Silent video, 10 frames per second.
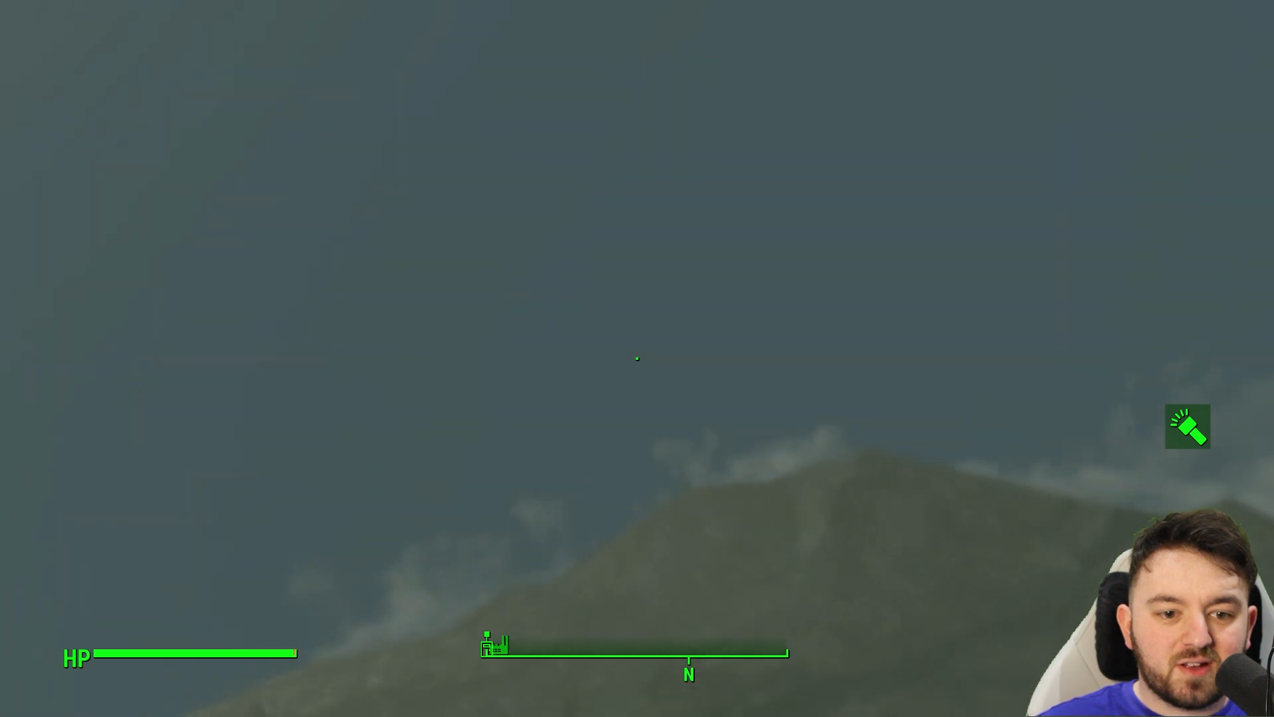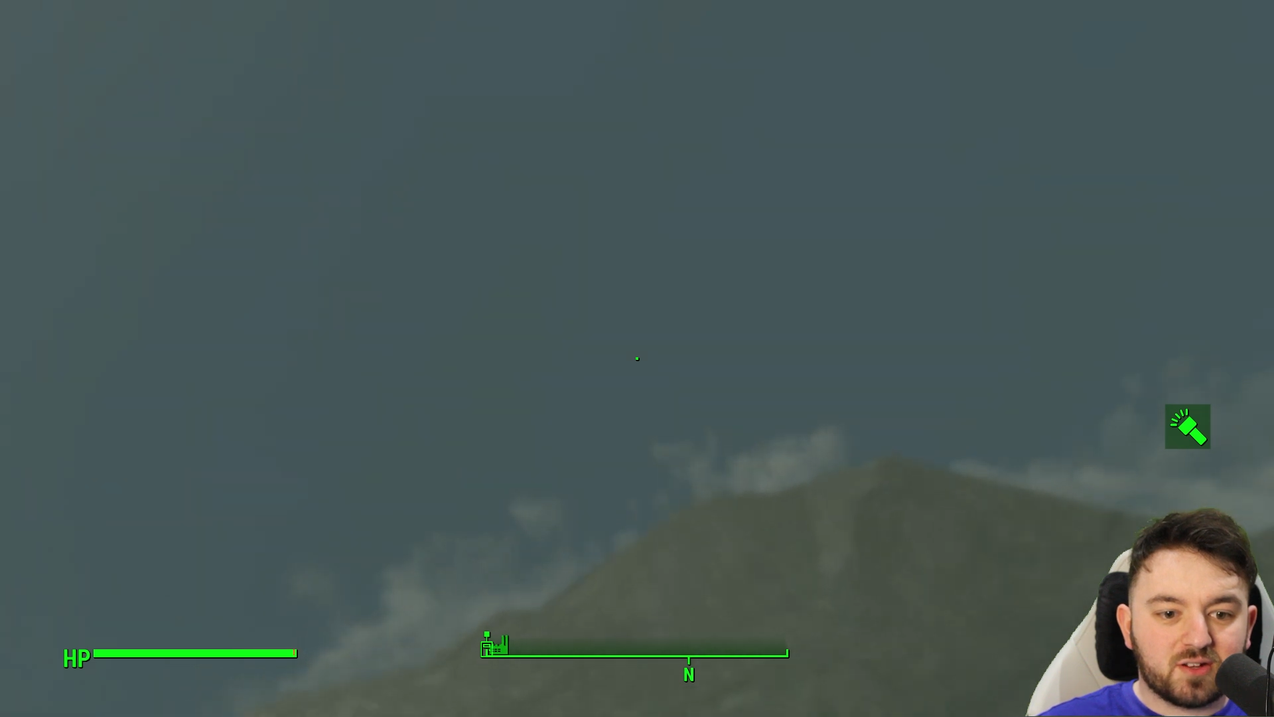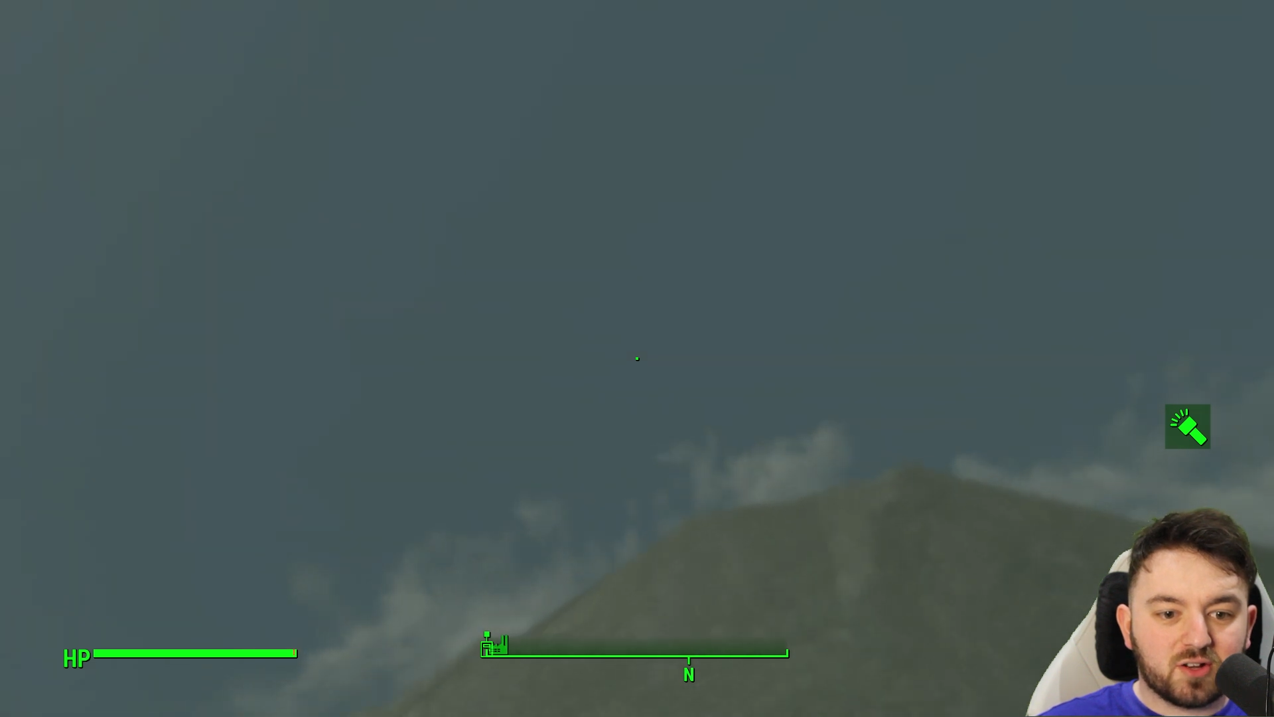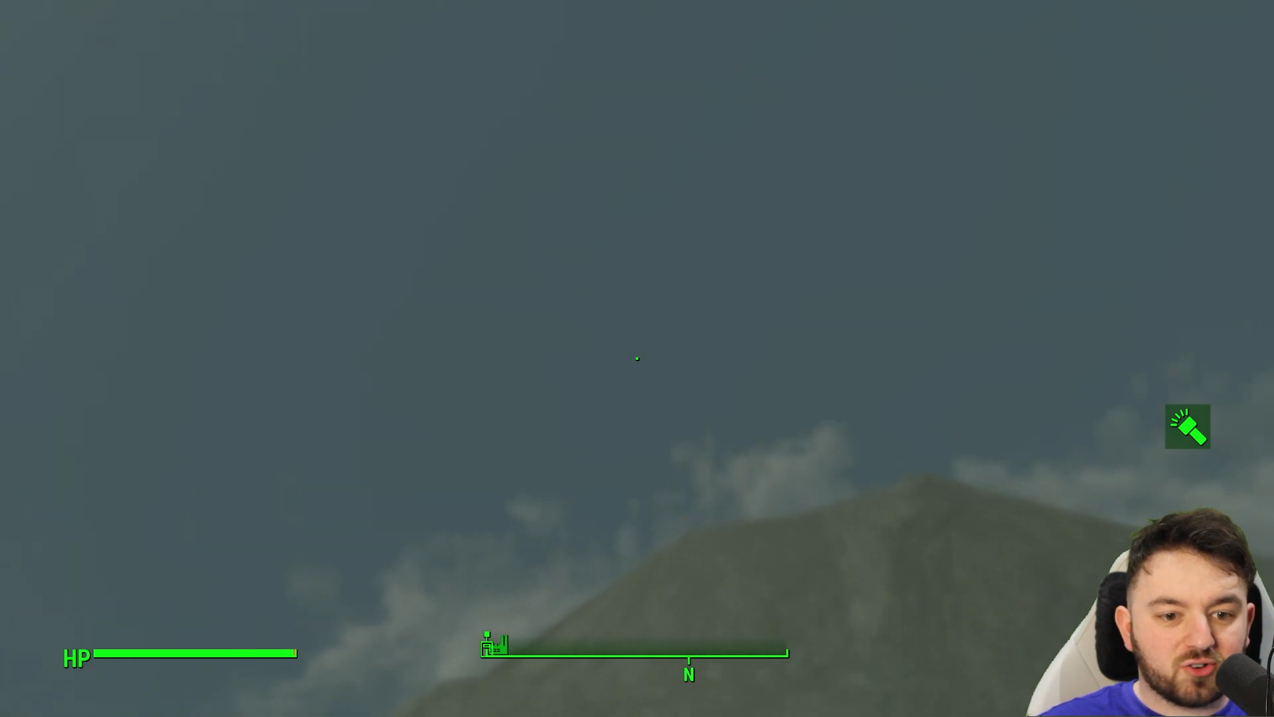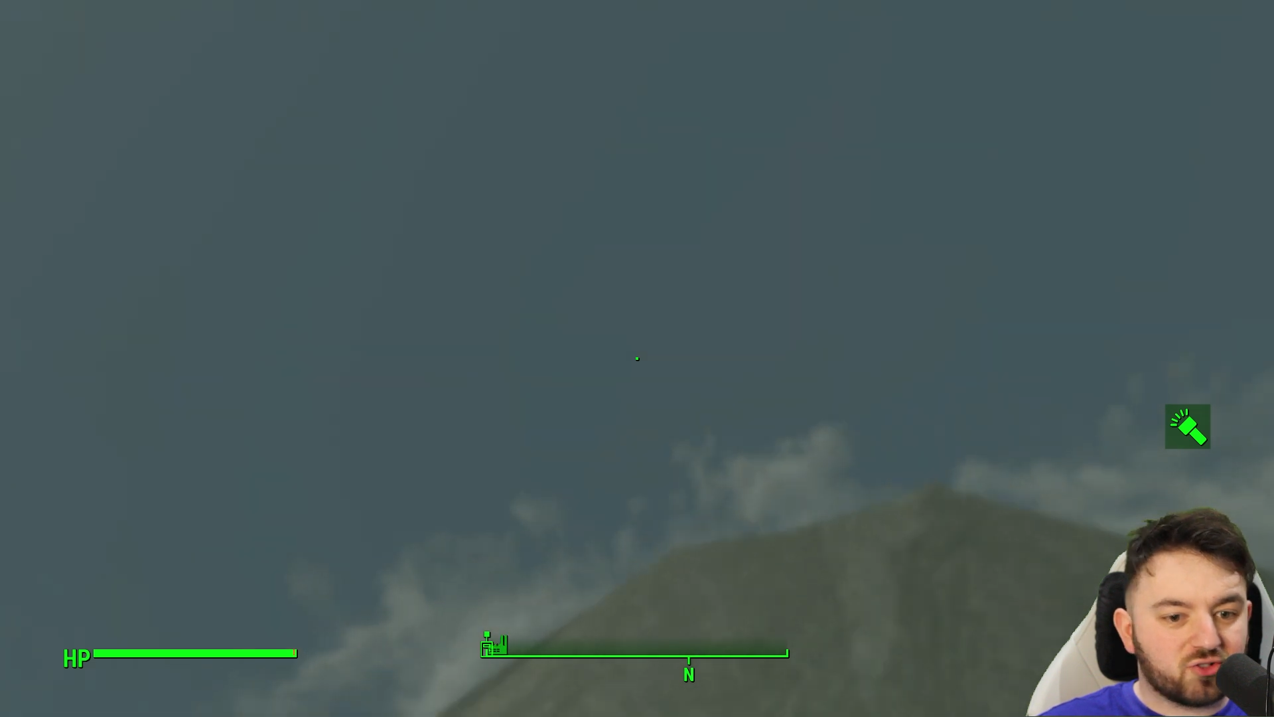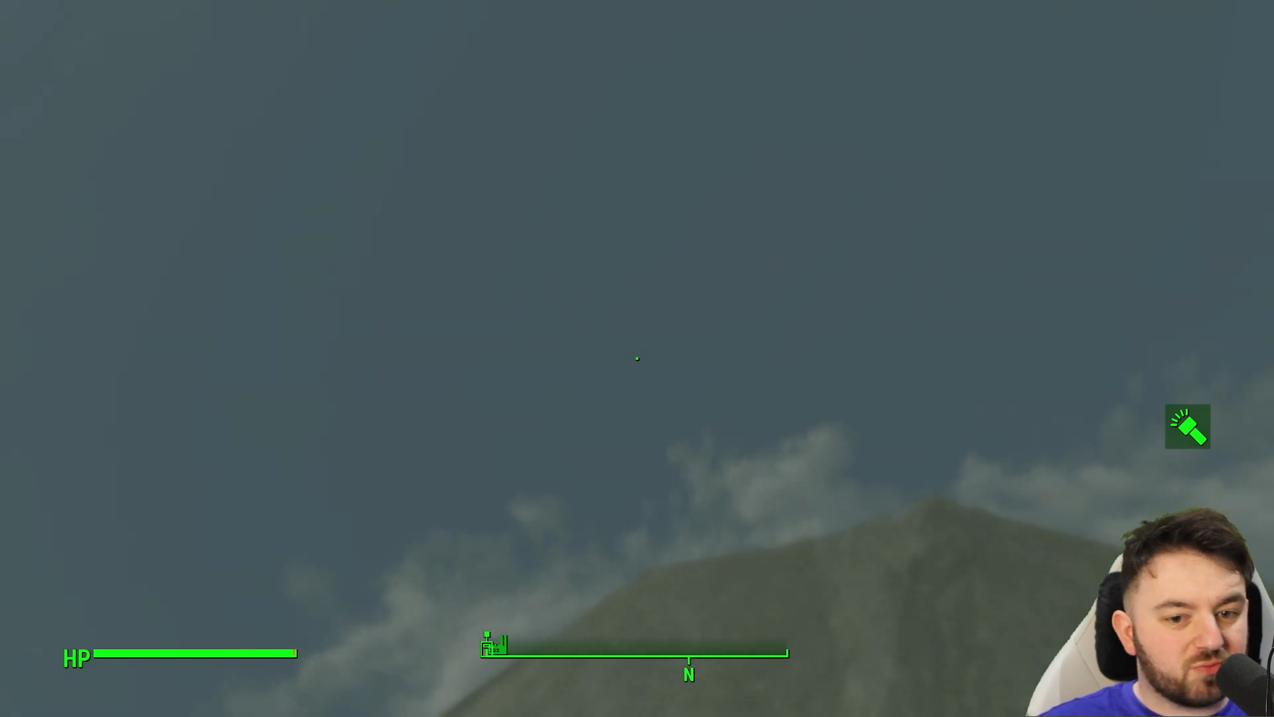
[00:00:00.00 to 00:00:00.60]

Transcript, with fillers: got